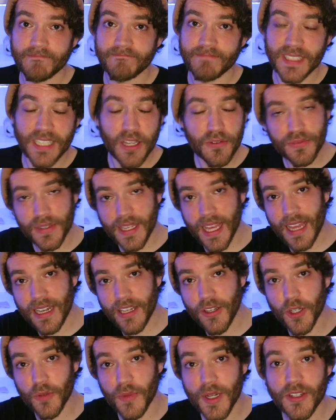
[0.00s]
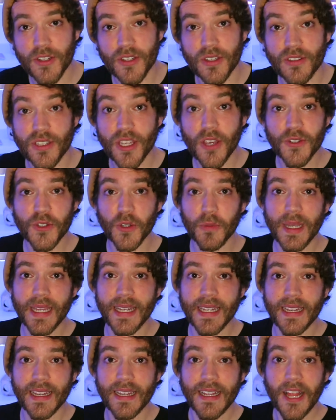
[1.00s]
And don't forget, you can reach us on social
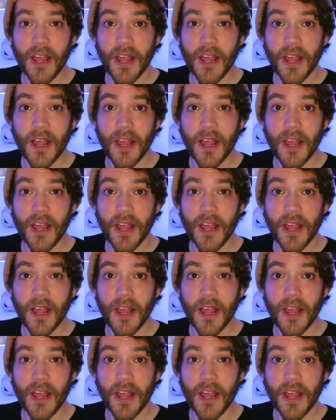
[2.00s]
media,